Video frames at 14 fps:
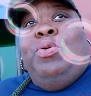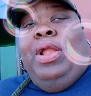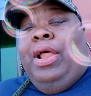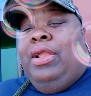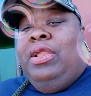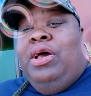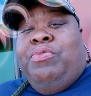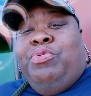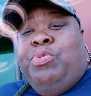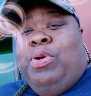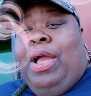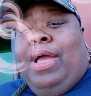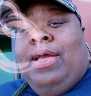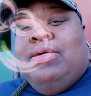When I love
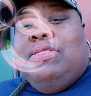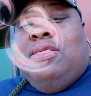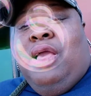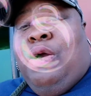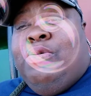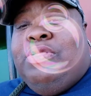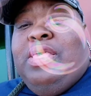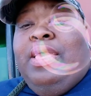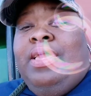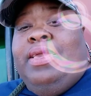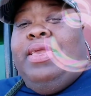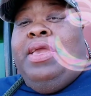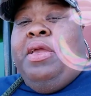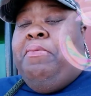you guys, y'all
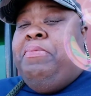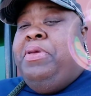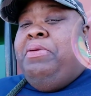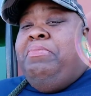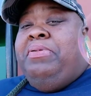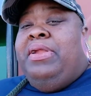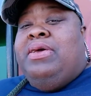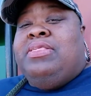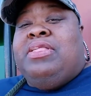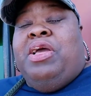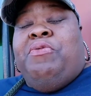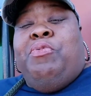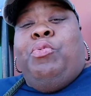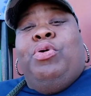take care. Be
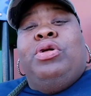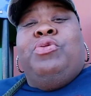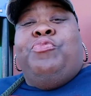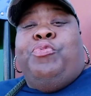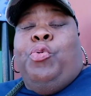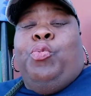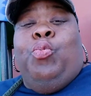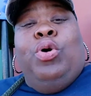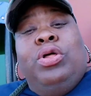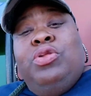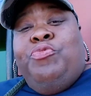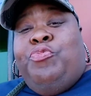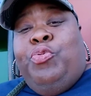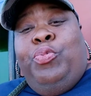blessed. Have a wonderful,
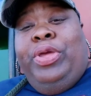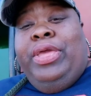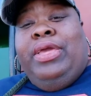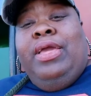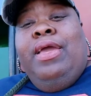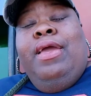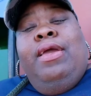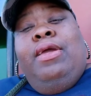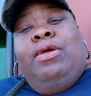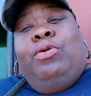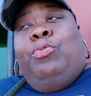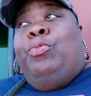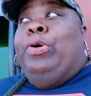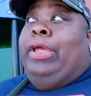wonderful
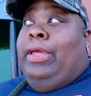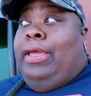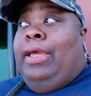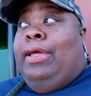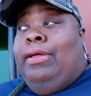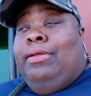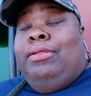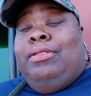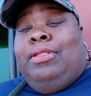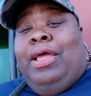weekend.